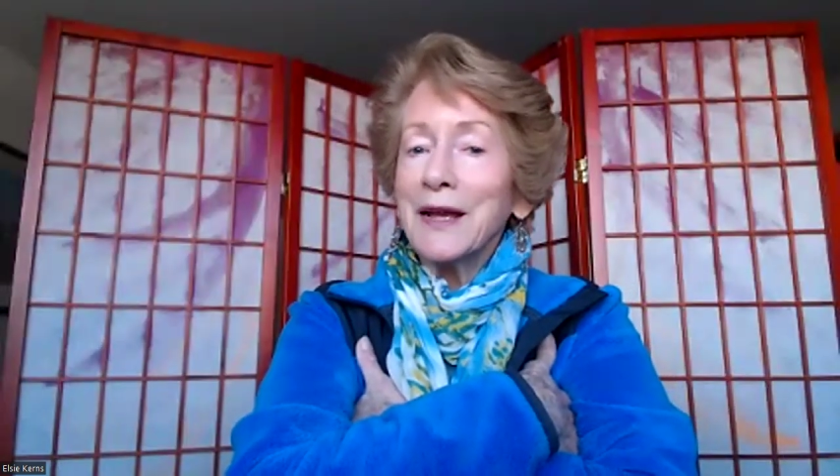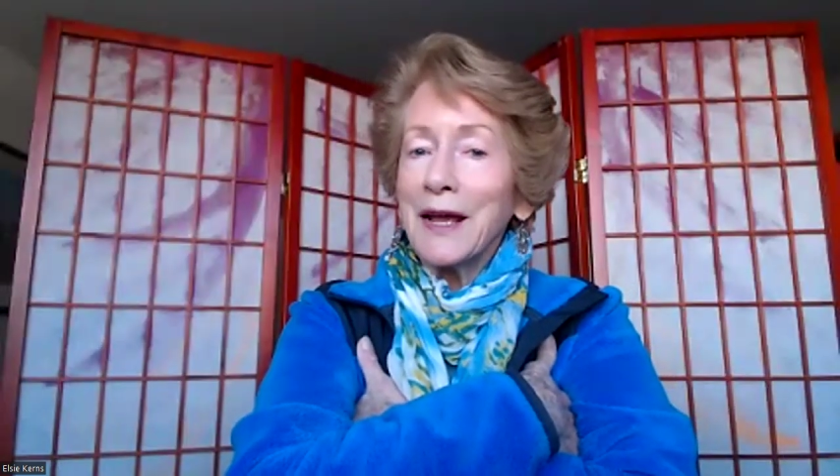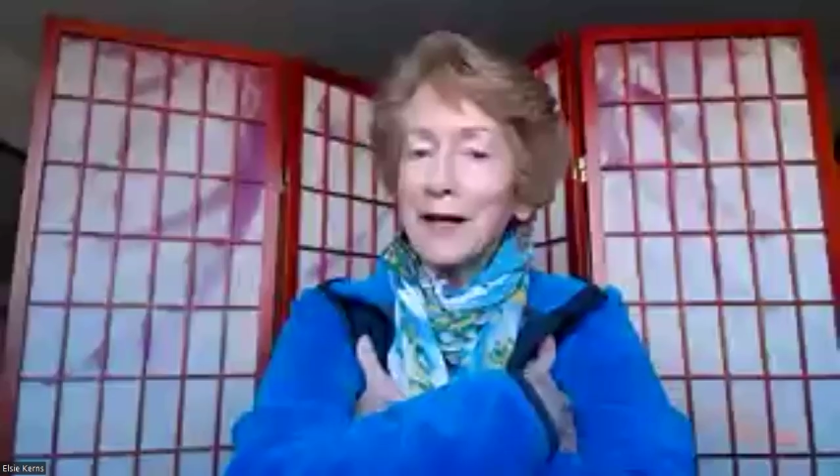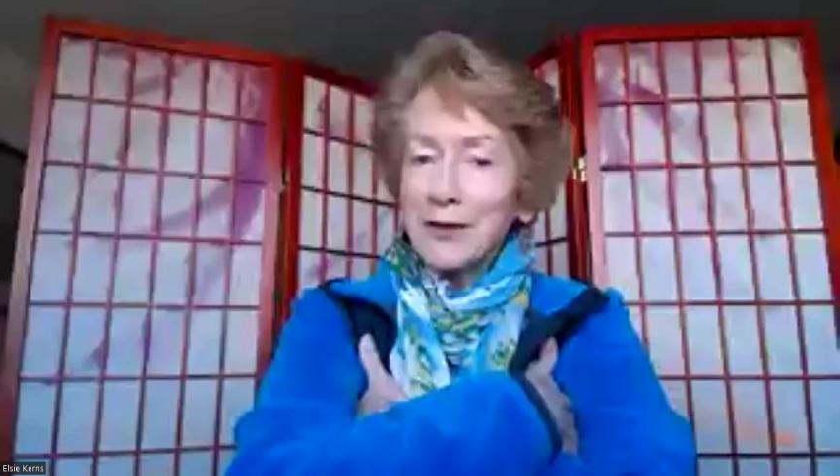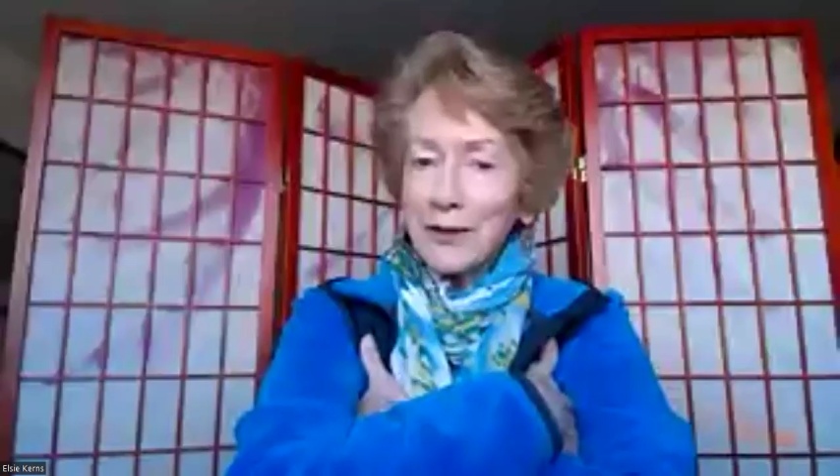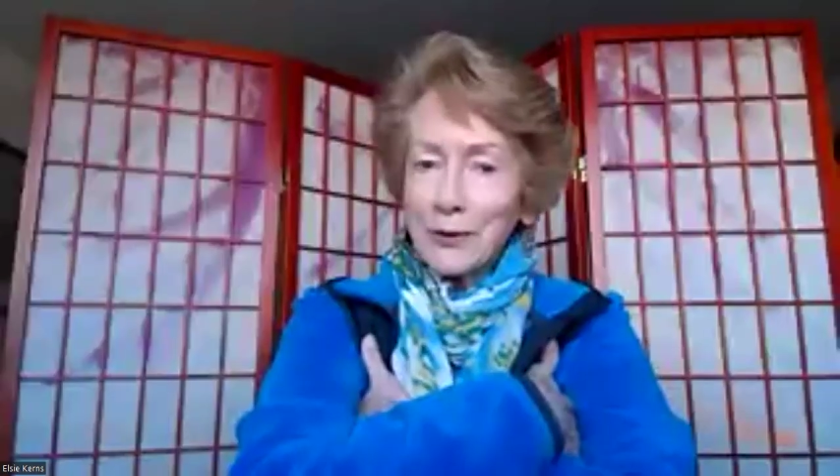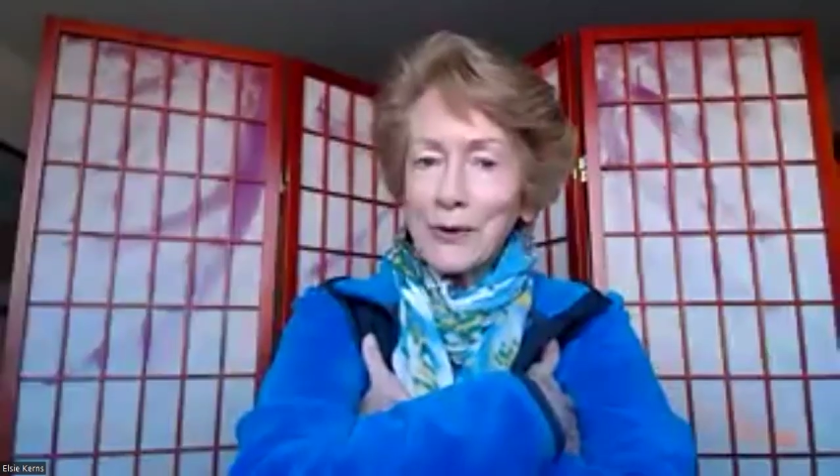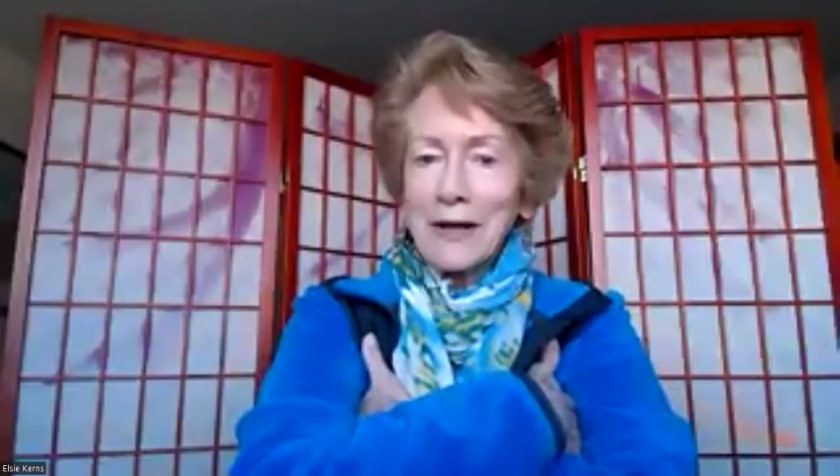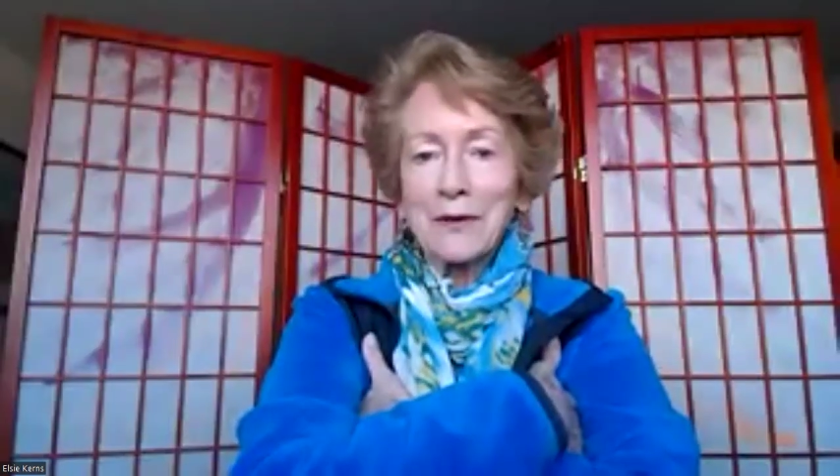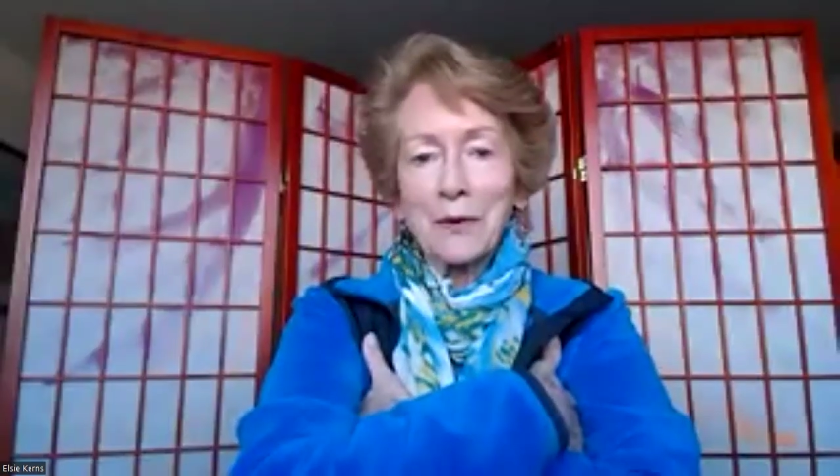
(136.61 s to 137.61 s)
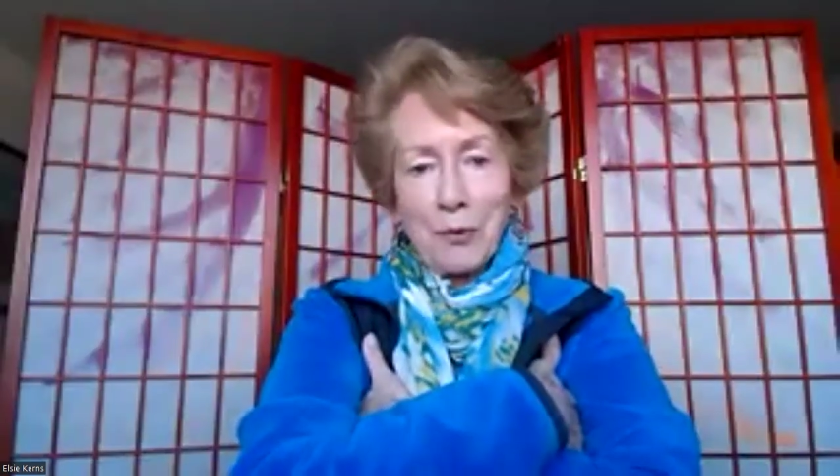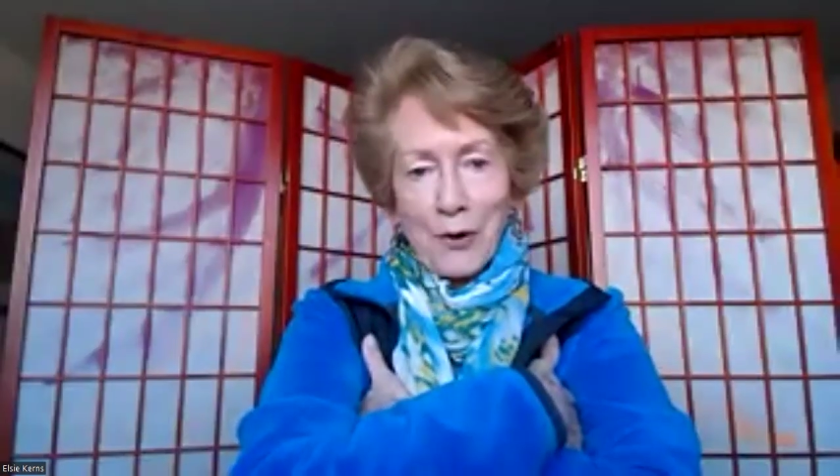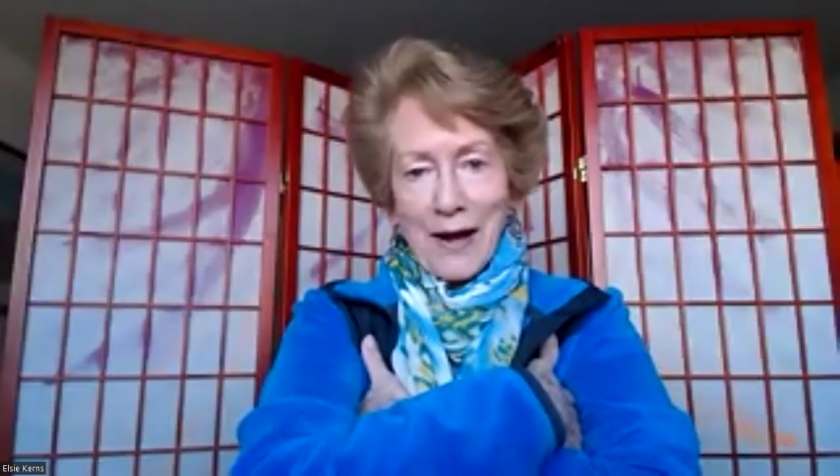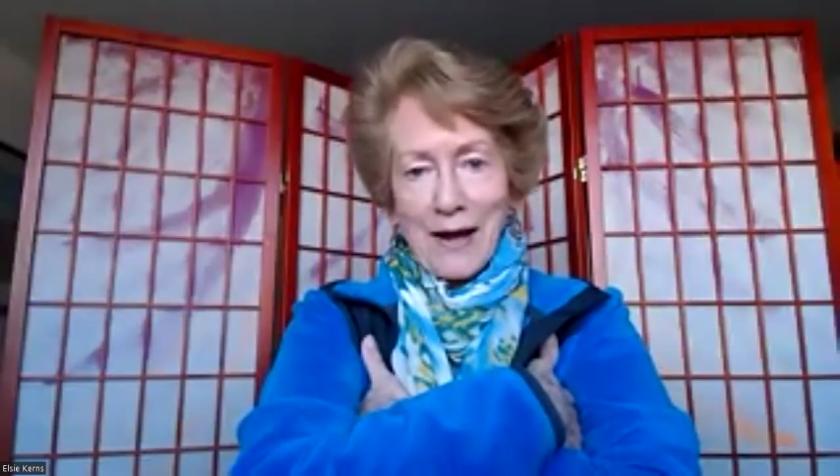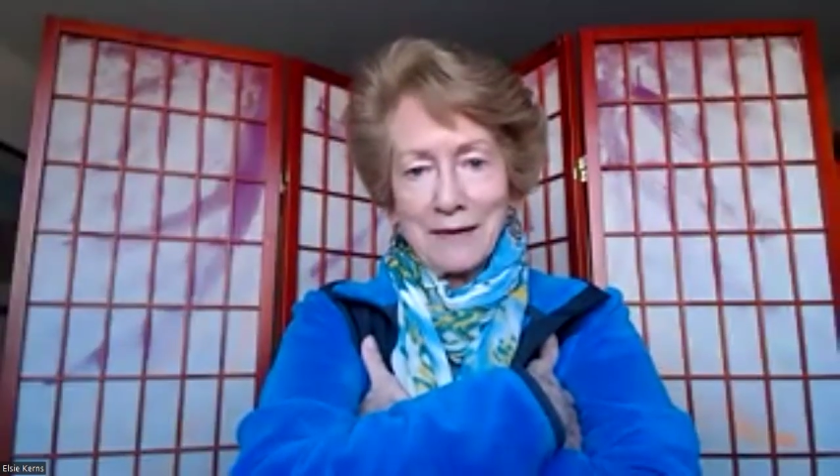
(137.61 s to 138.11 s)
including the
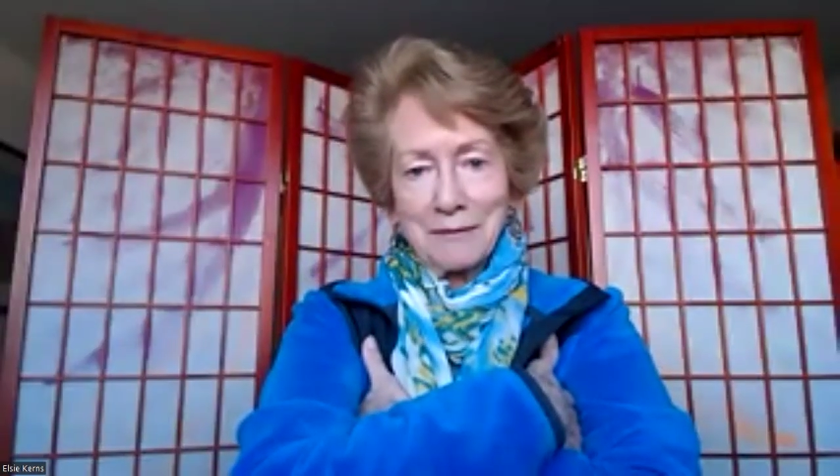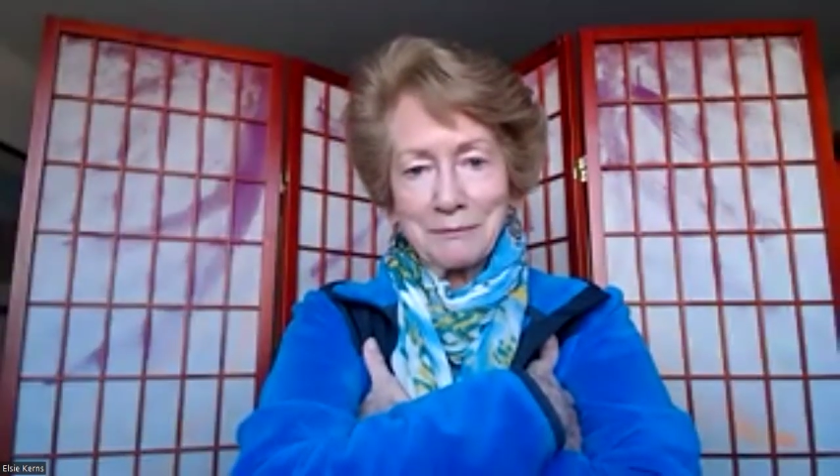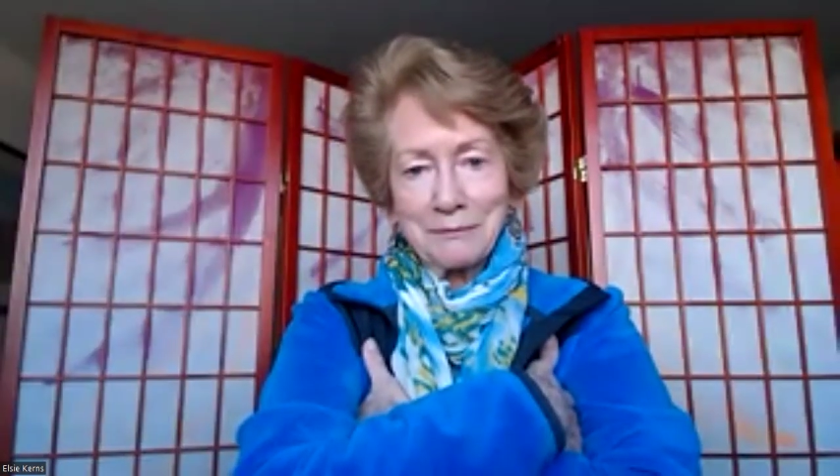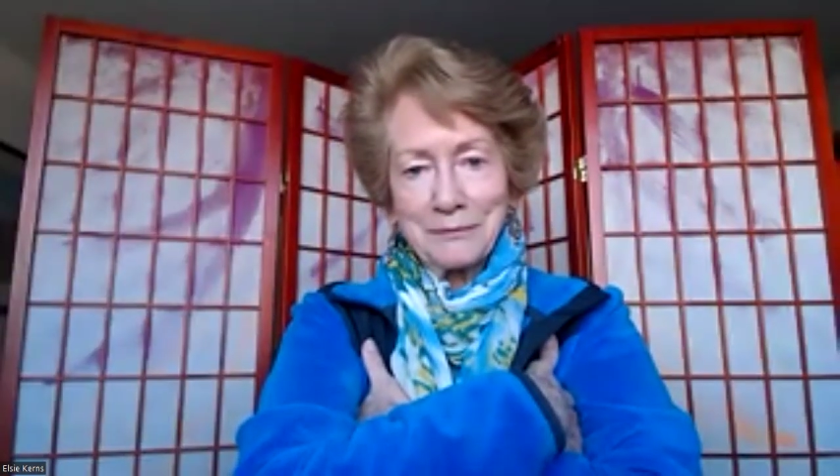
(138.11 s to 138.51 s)
brain.